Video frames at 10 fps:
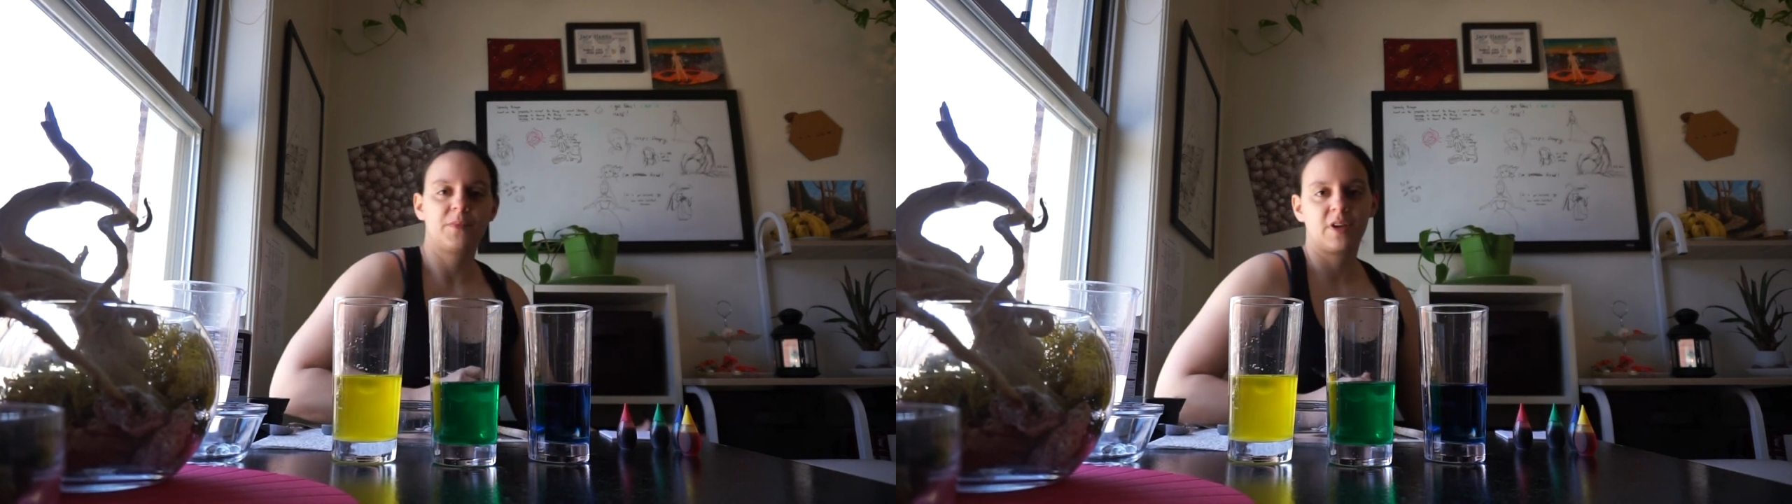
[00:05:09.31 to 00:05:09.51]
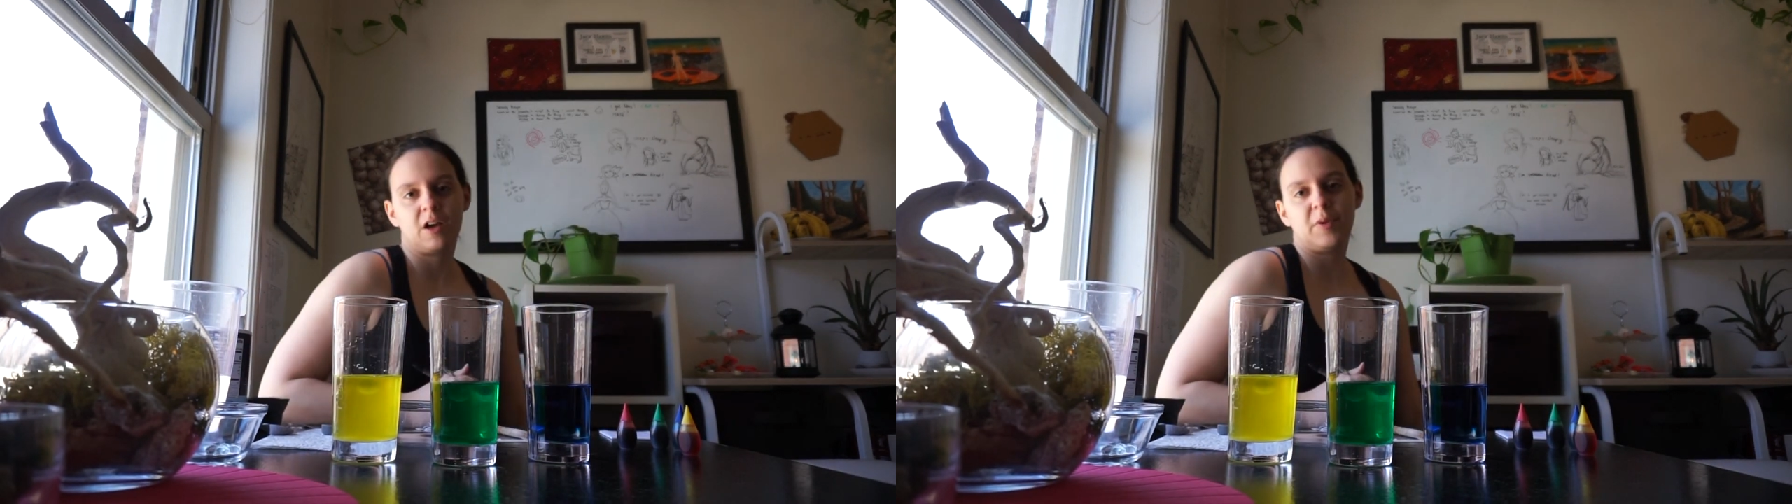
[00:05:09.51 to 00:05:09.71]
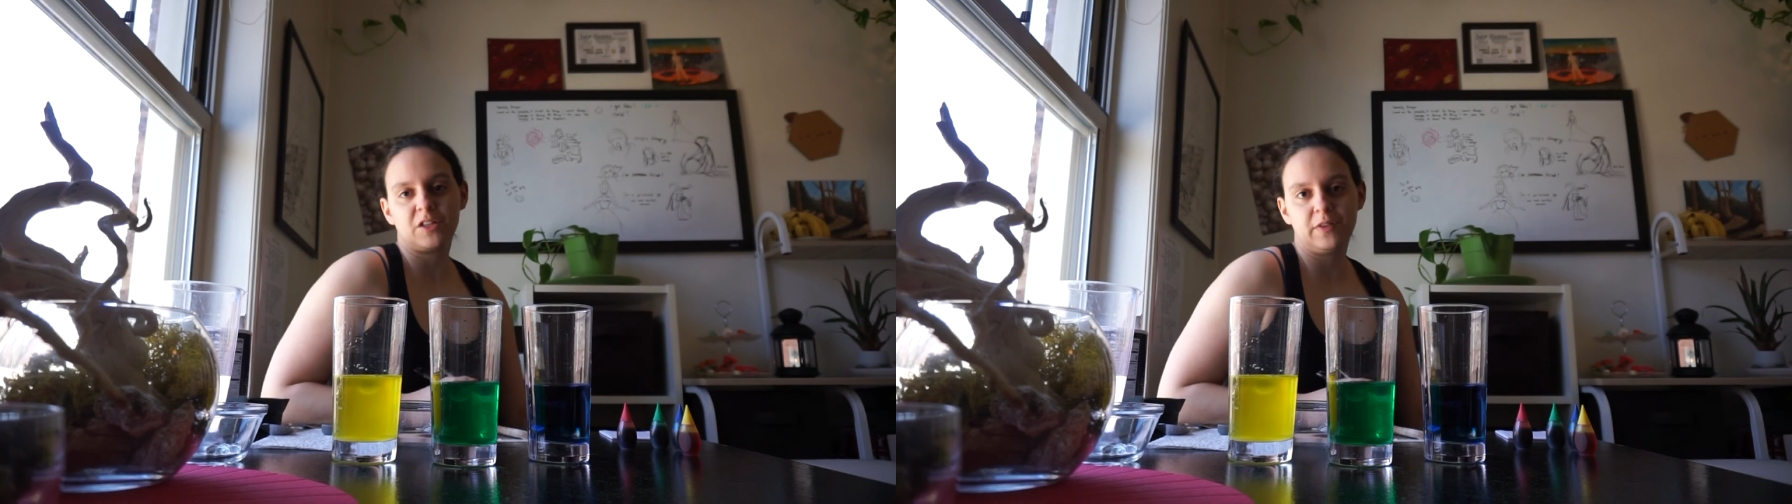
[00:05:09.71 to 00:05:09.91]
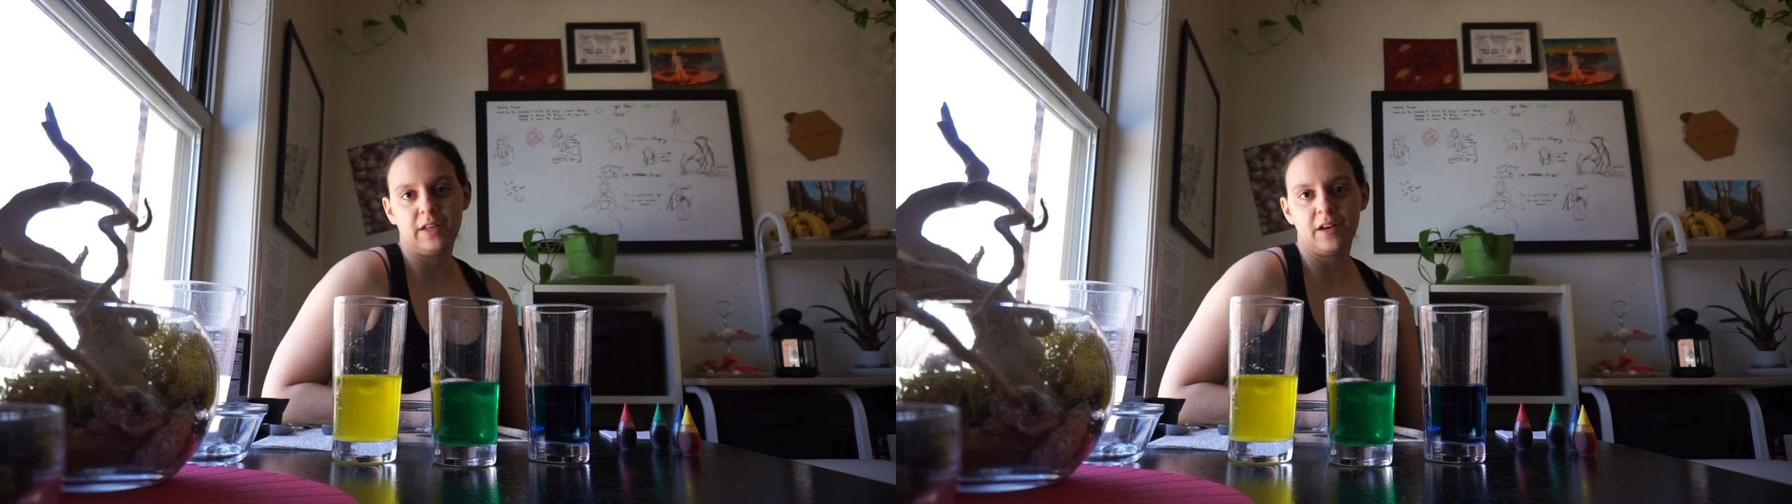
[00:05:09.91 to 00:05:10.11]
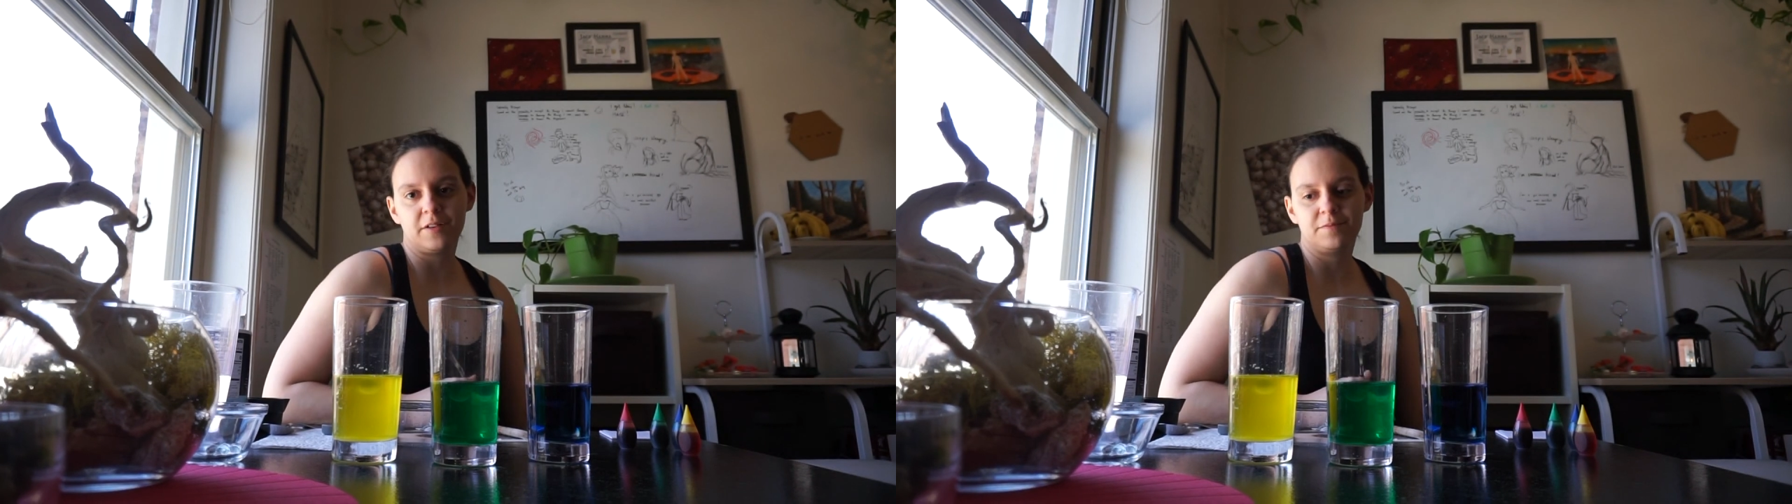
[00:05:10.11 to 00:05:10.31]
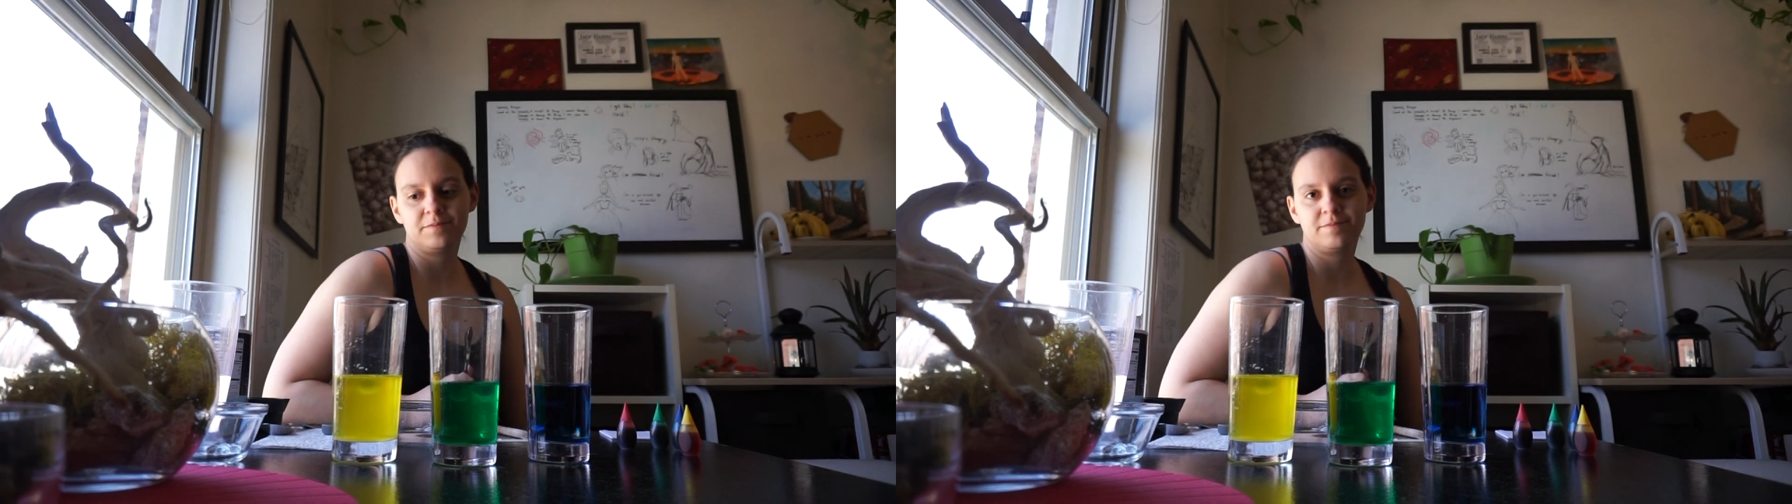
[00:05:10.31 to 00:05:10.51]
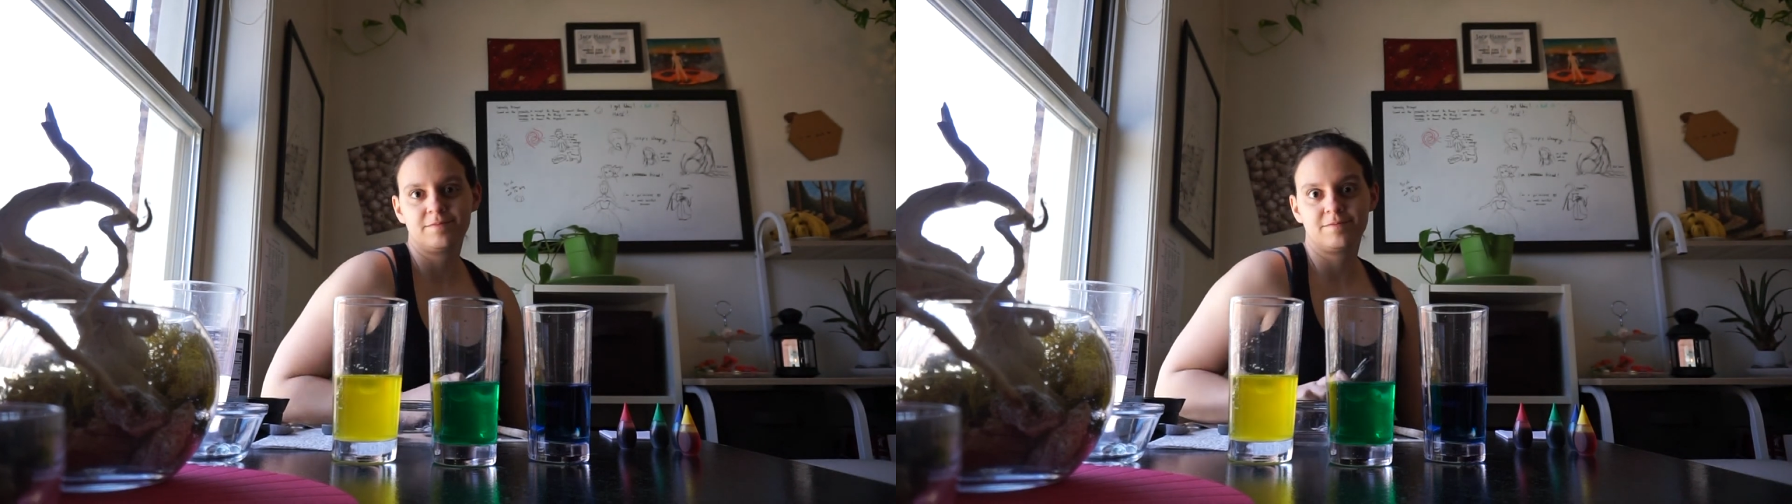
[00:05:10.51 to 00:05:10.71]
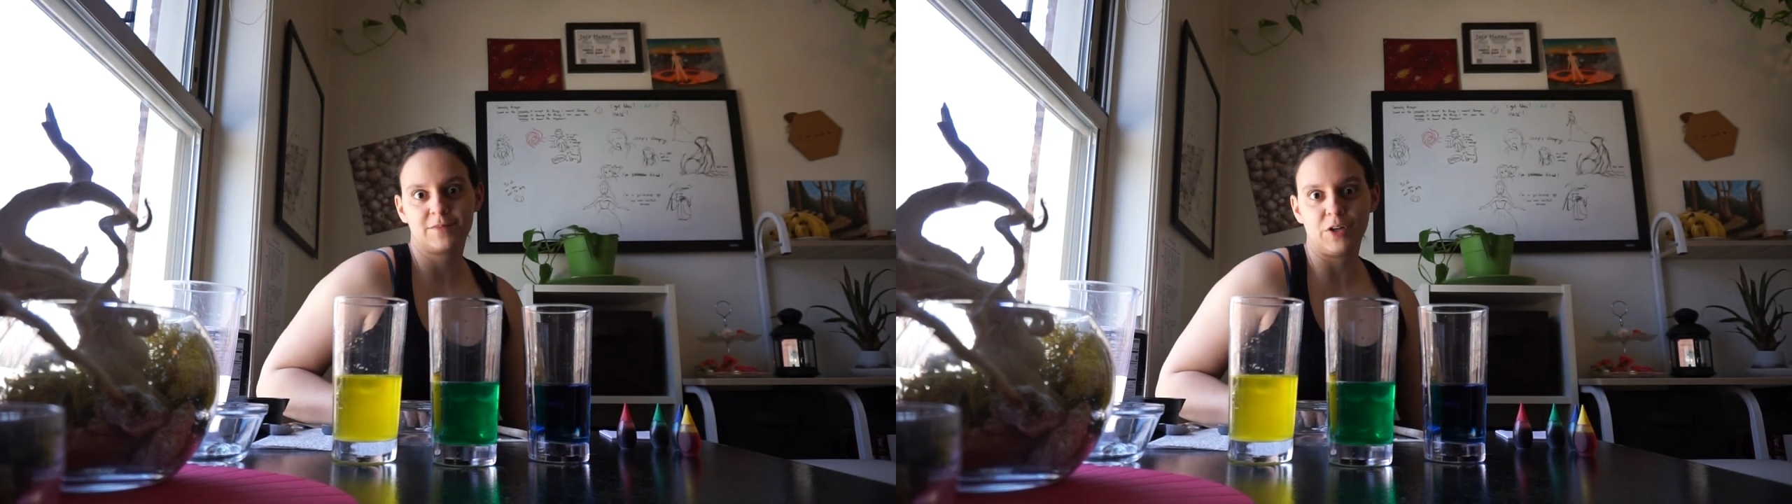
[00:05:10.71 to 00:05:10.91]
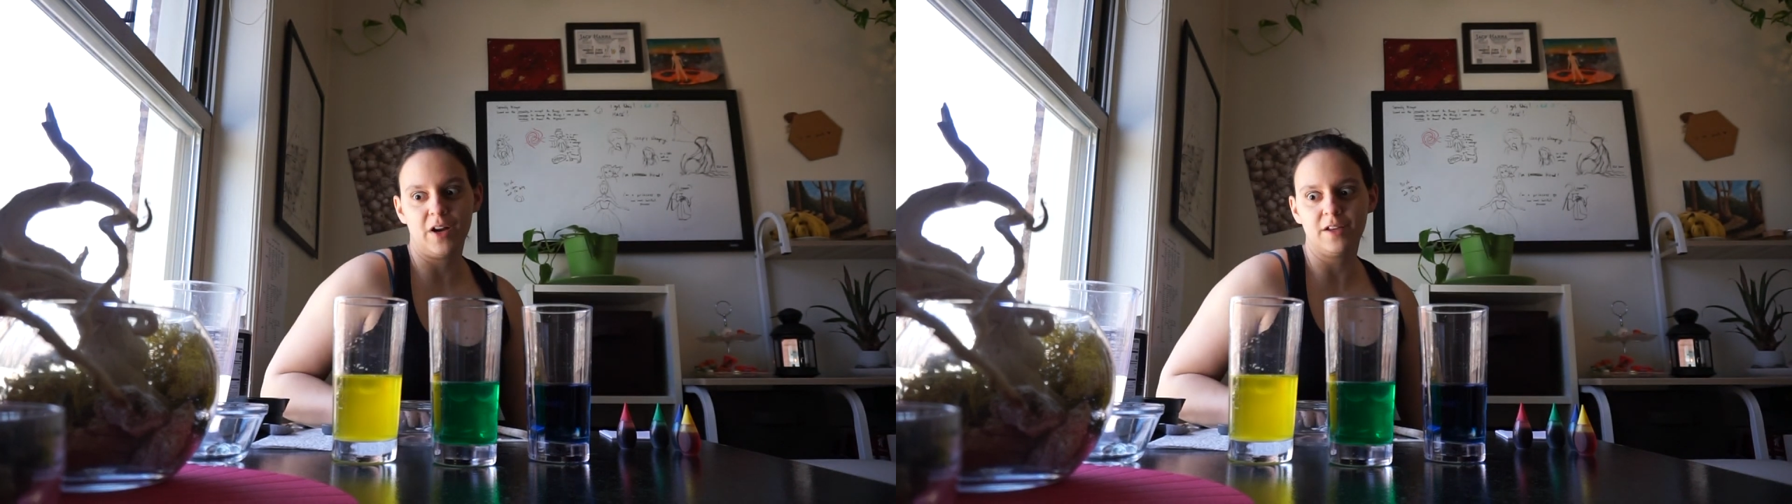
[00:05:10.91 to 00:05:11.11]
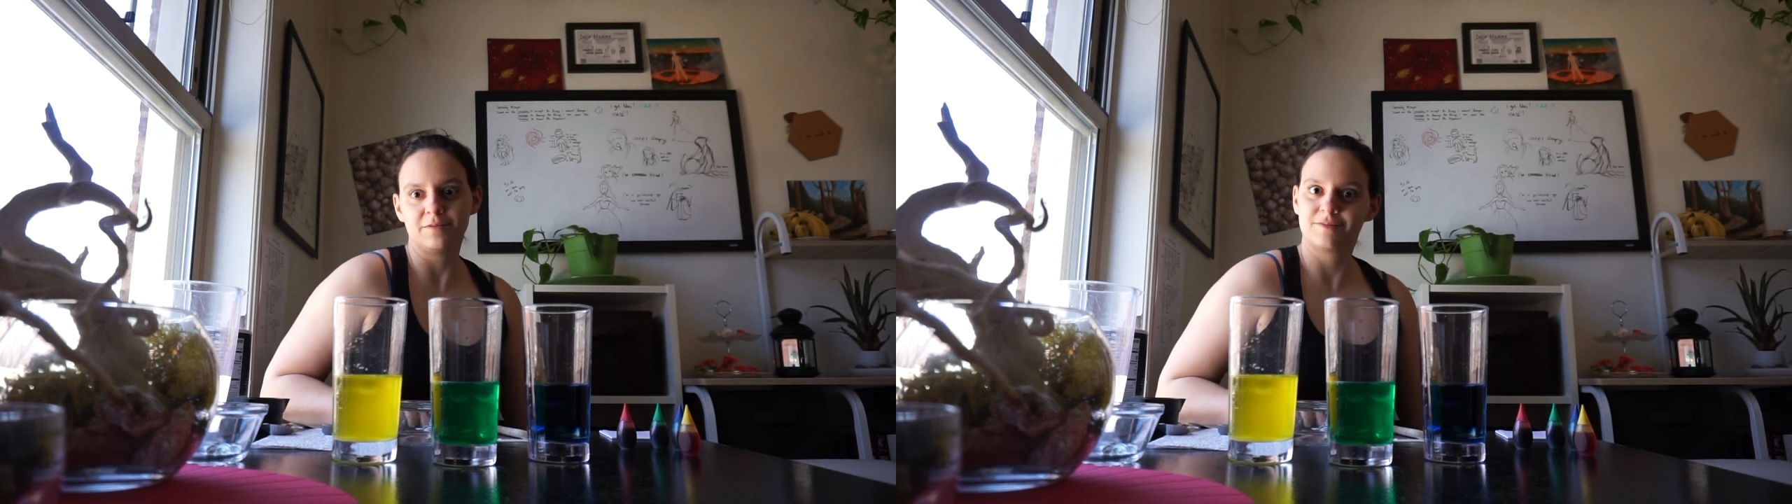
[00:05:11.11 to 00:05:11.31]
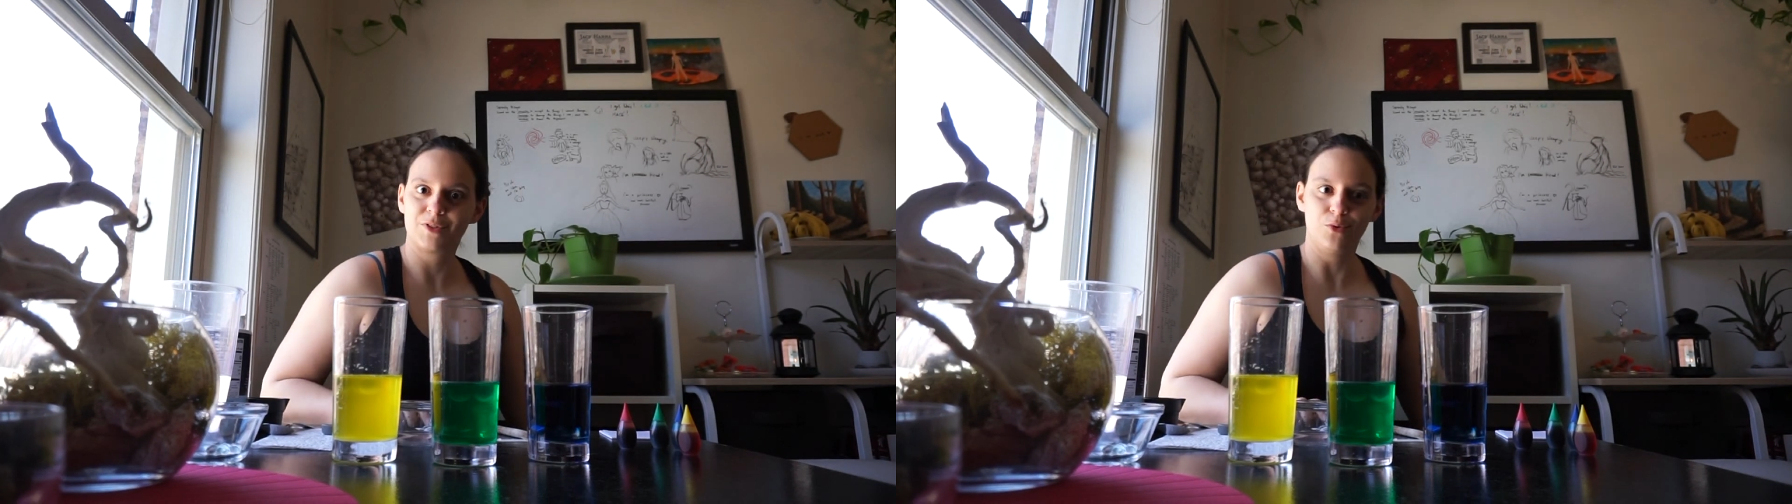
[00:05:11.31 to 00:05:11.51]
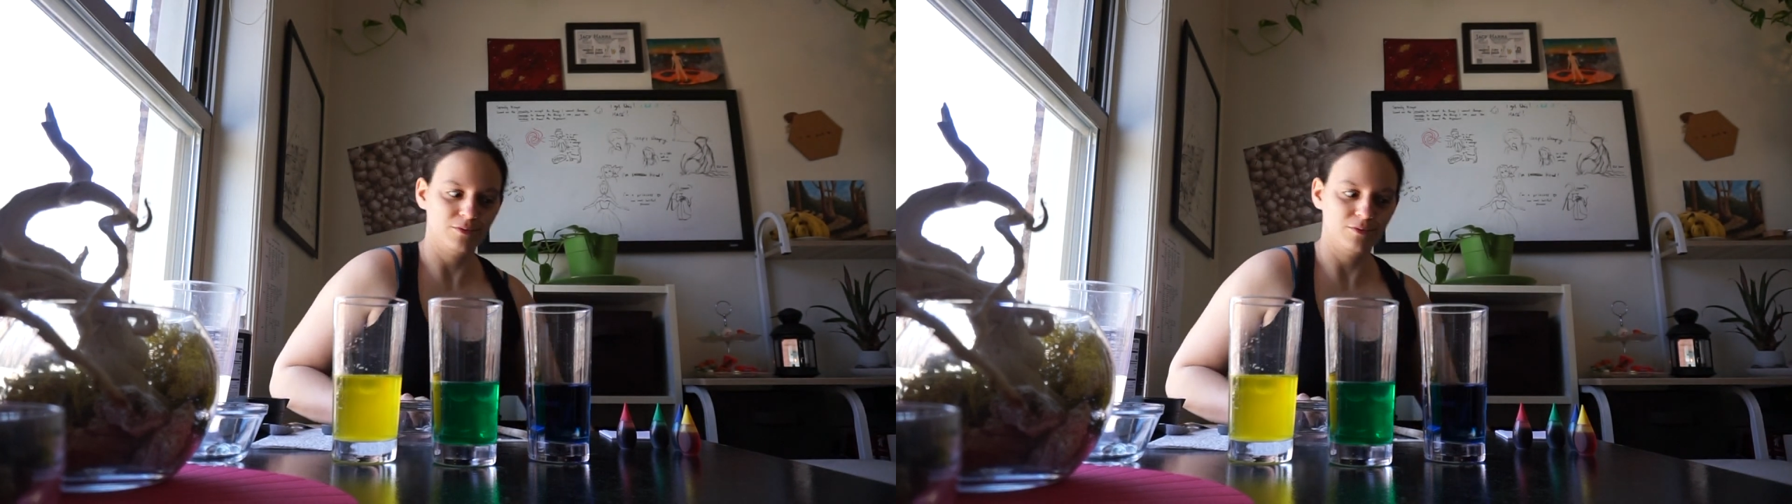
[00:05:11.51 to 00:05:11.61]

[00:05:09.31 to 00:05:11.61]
come back to you later. All right, cool.